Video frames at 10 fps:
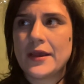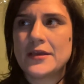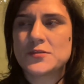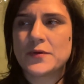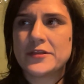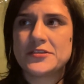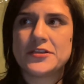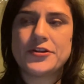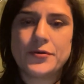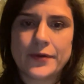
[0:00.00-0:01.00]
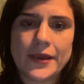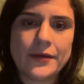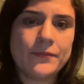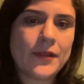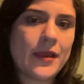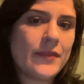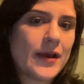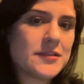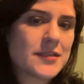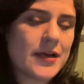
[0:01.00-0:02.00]
as well as the doing. And
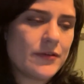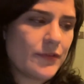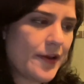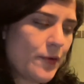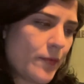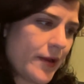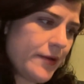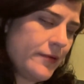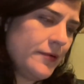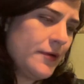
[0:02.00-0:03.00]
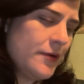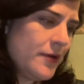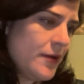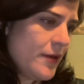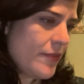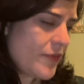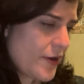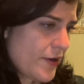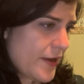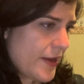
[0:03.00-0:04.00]
that's kind of like what
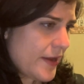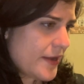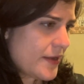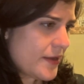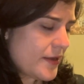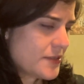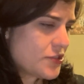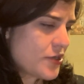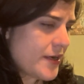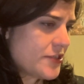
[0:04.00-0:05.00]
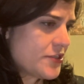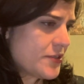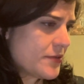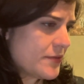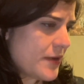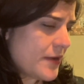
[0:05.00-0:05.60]
theory is trying to